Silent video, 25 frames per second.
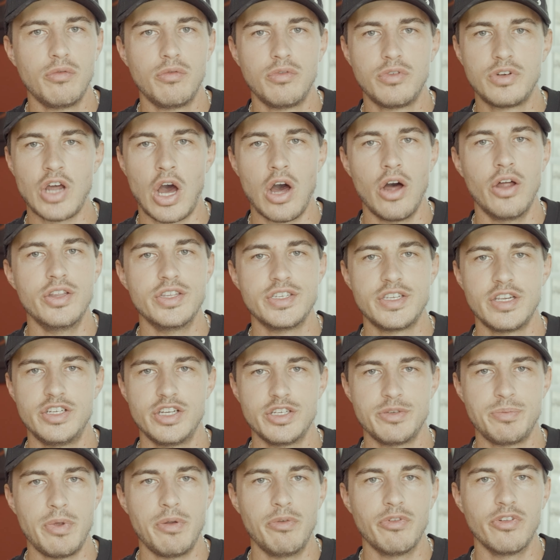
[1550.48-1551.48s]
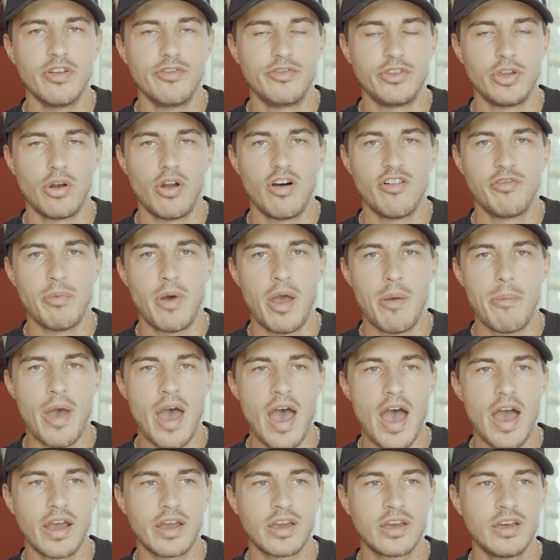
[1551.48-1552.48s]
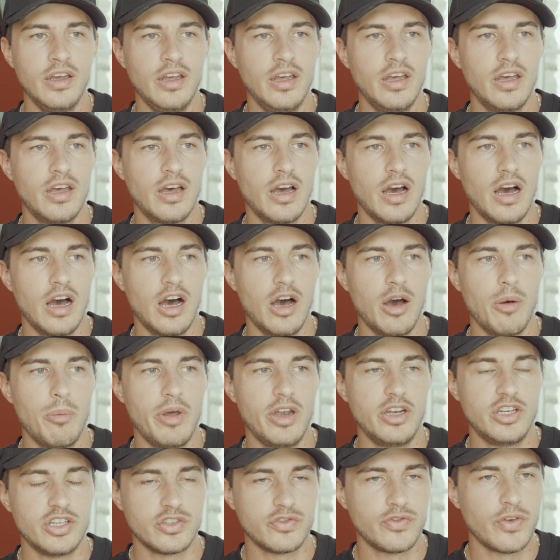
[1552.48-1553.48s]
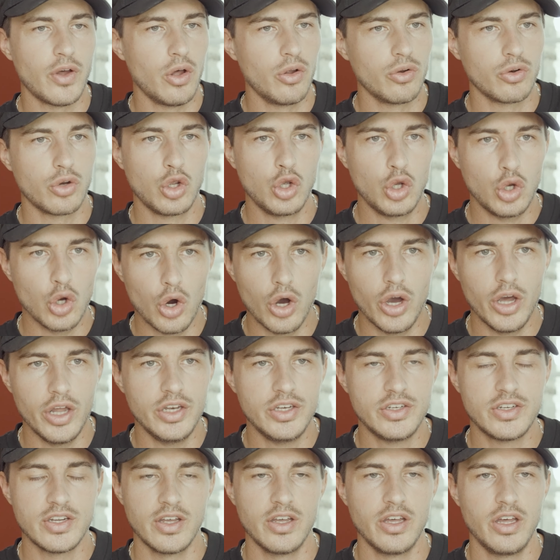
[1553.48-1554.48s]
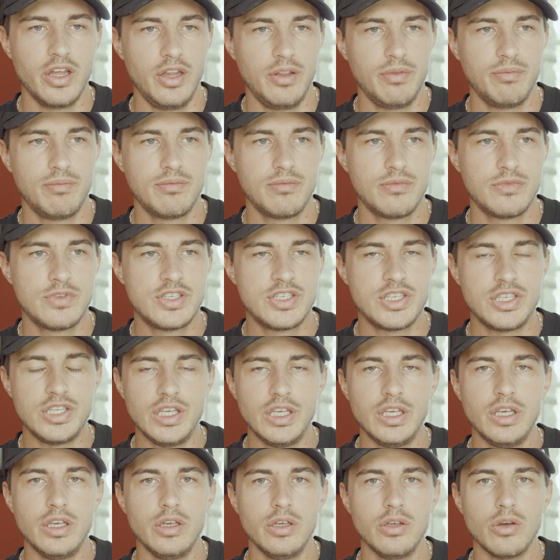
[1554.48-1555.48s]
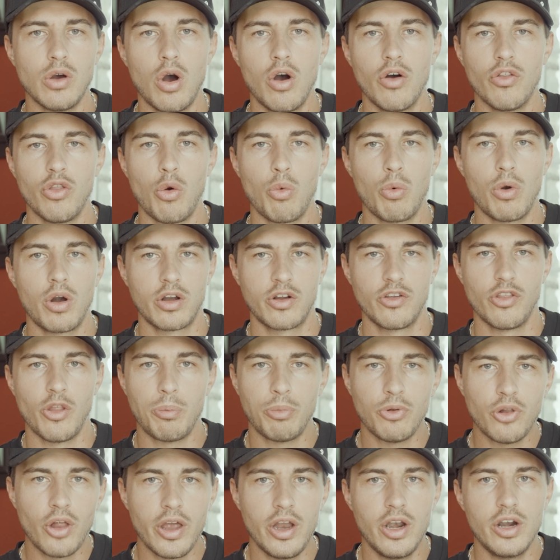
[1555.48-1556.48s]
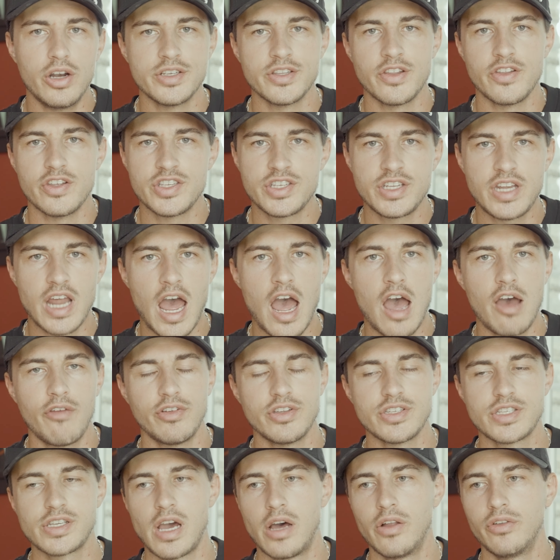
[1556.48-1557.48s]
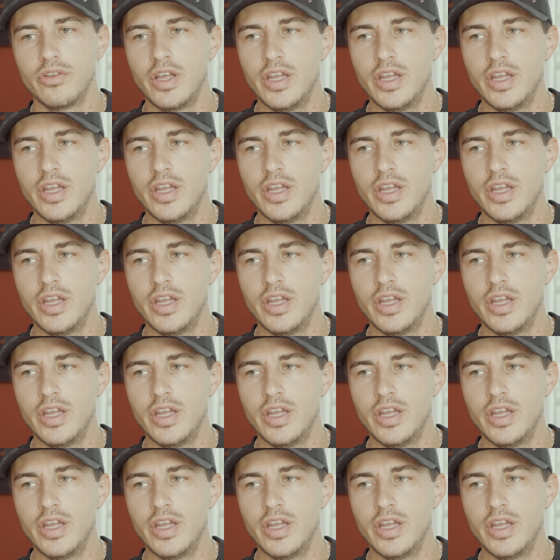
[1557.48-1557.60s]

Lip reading: tons had just been lifted off my back. It just felt good to see all the work of the players and the staff and Scott